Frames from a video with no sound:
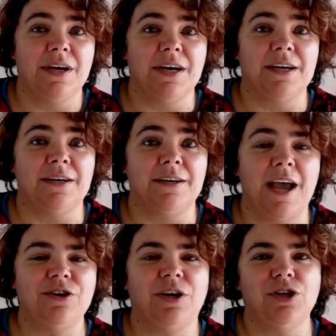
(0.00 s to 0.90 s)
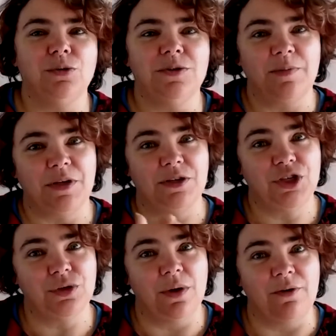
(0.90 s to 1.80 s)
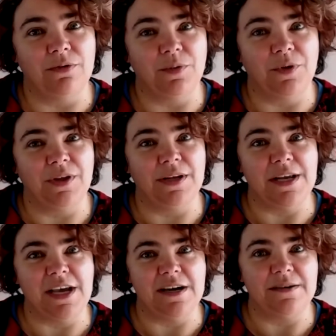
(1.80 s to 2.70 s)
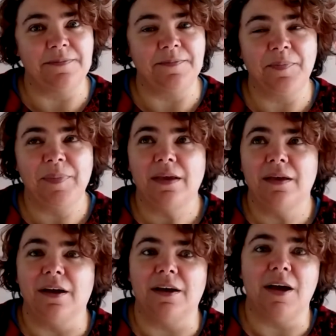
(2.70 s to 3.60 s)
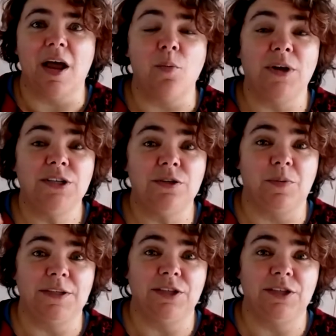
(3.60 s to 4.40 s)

and you can use up those 200 within a year. And once you've